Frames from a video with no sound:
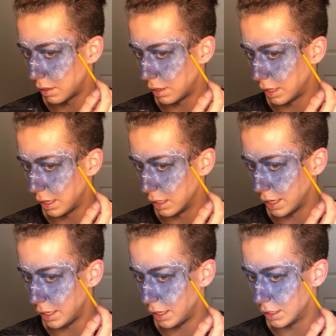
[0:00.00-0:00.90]
And like
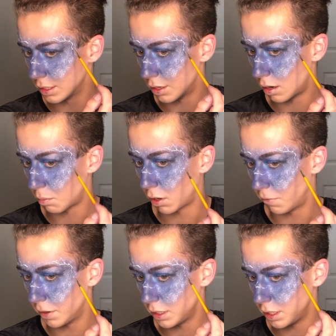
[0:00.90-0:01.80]
lightning's not
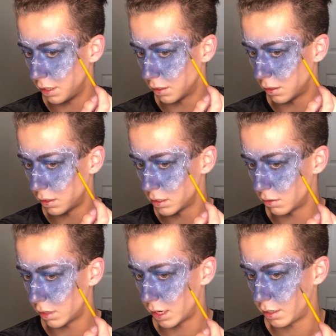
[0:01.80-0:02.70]
perfect either,
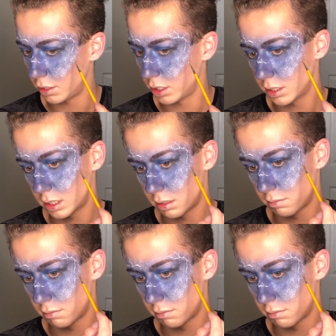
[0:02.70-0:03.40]
so kind of just